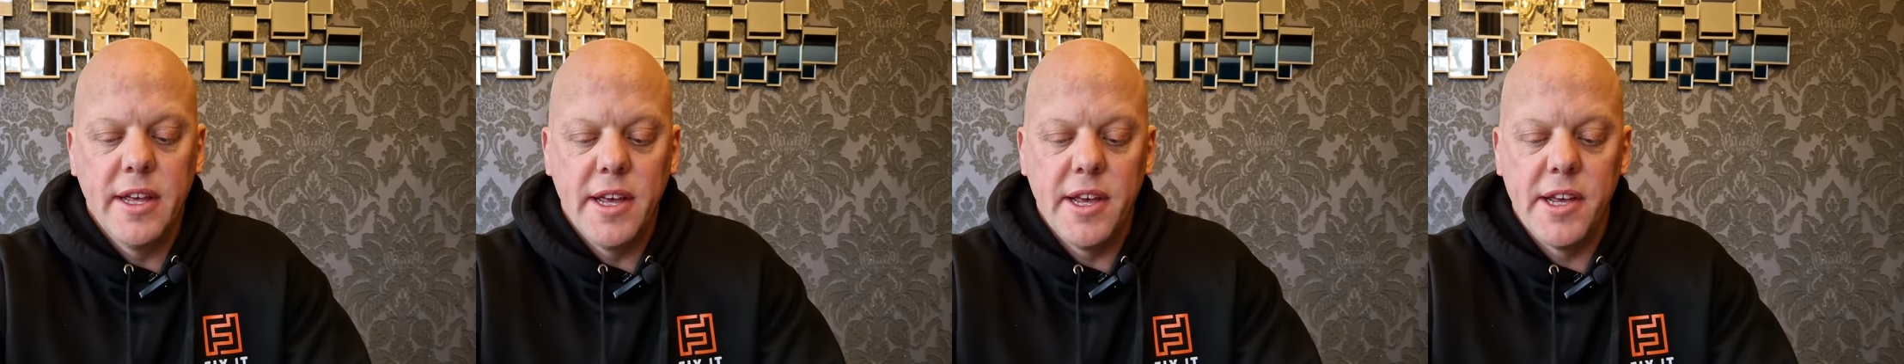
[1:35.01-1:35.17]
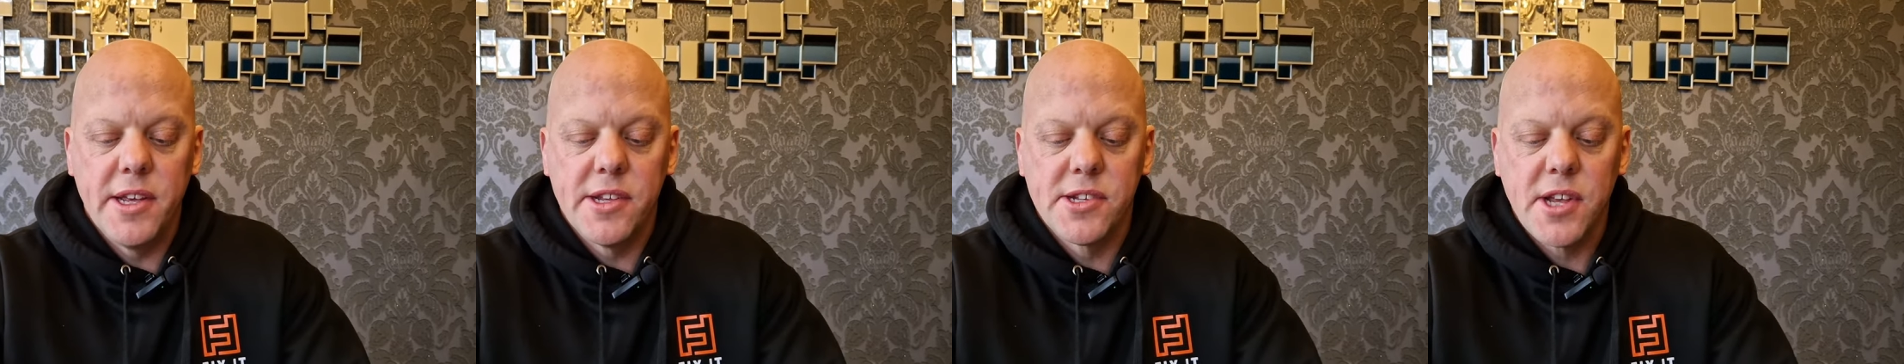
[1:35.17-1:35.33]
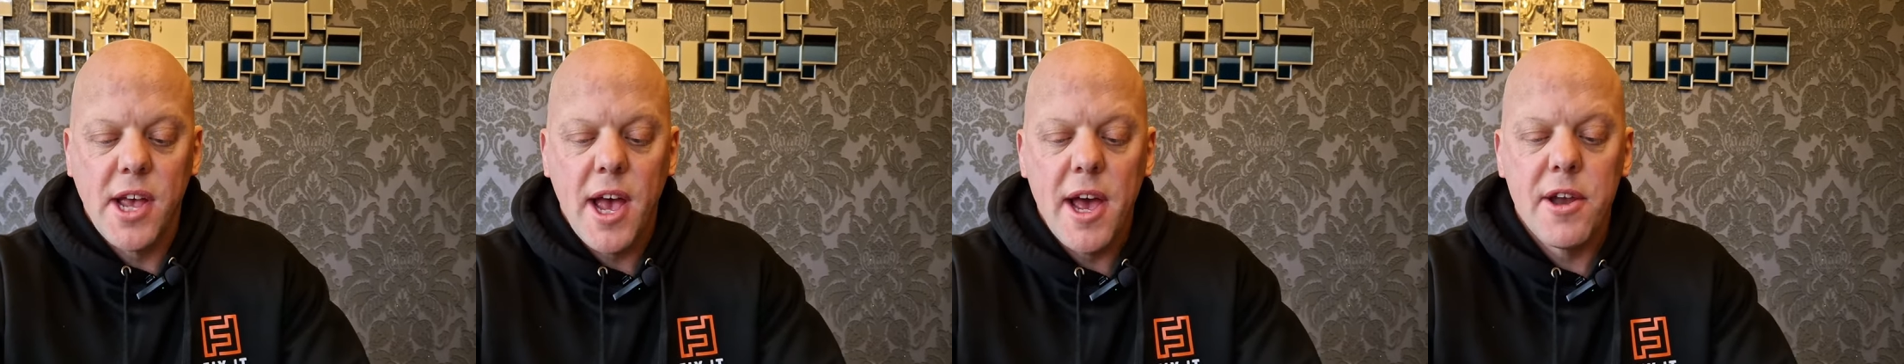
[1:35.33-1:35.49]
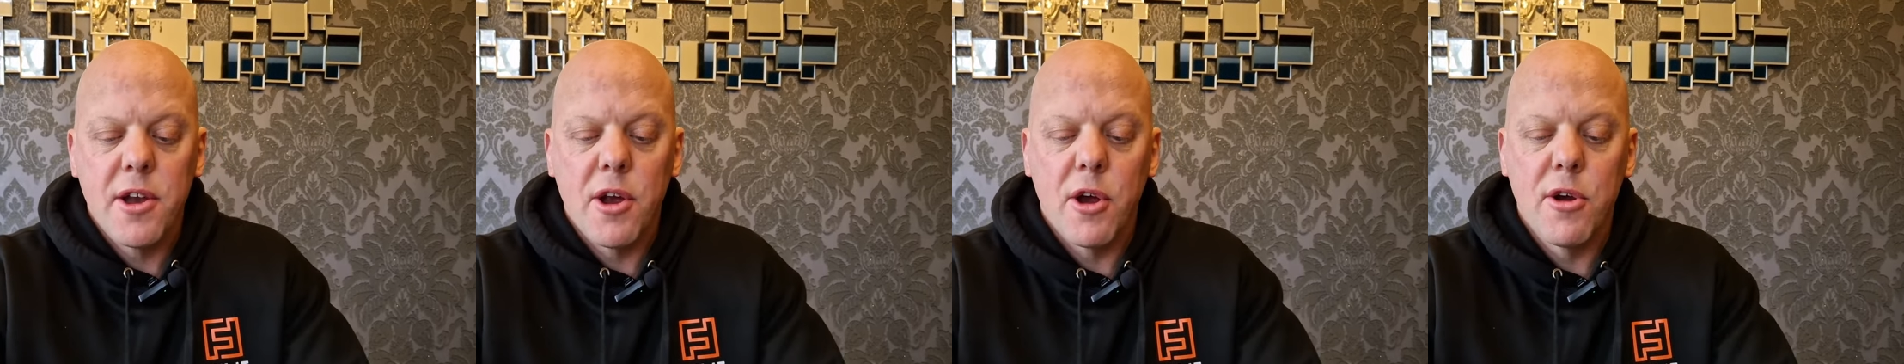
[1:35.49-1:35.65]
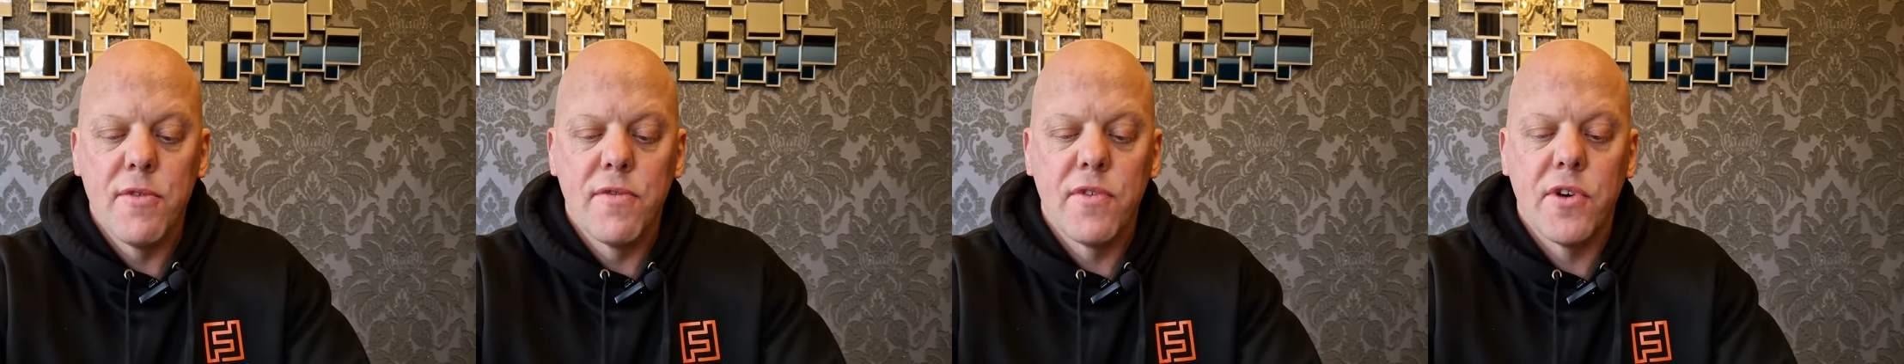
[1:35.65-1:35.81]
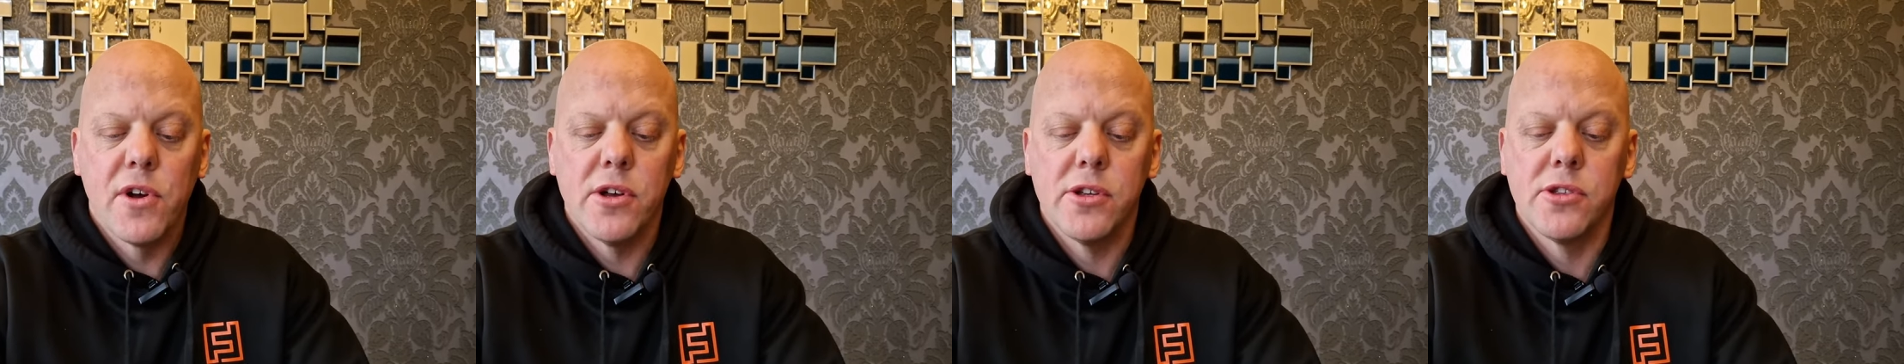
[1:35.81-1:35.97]
is head
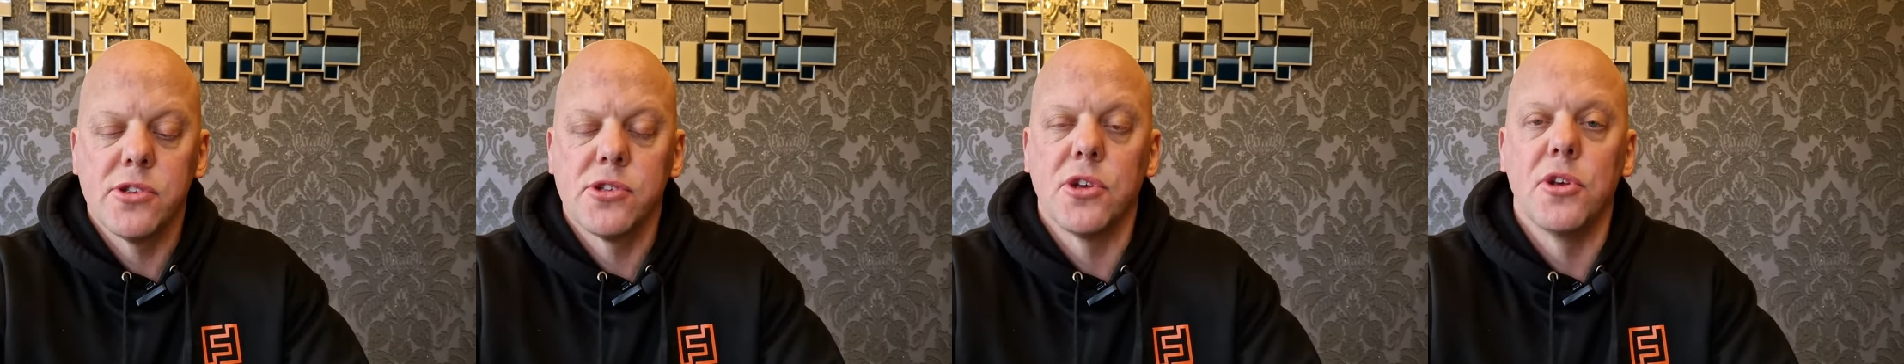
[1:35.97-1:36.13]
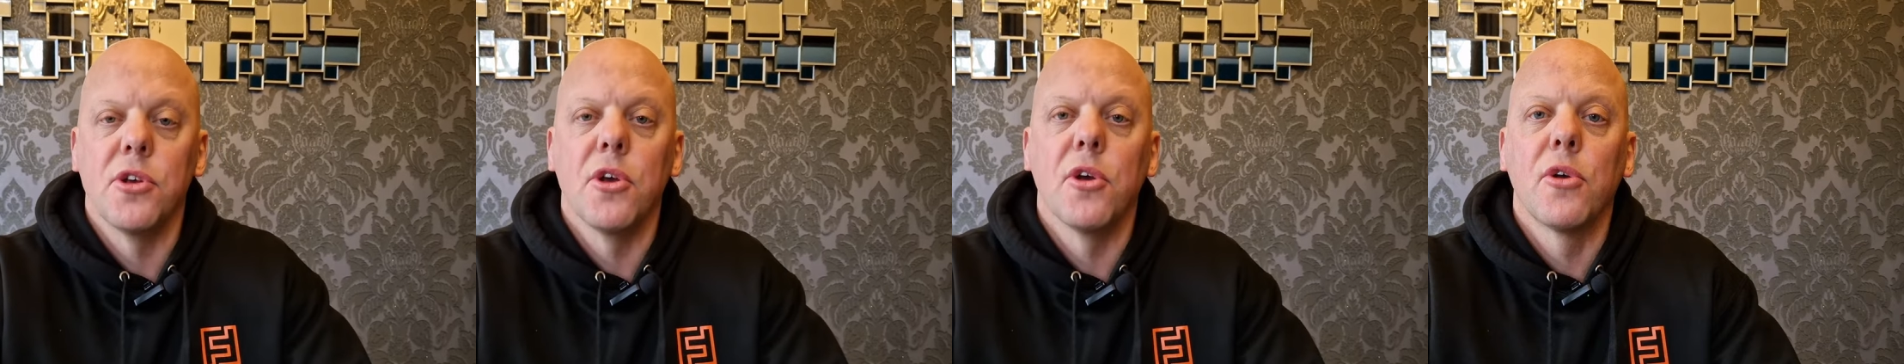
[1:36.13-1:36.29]
over to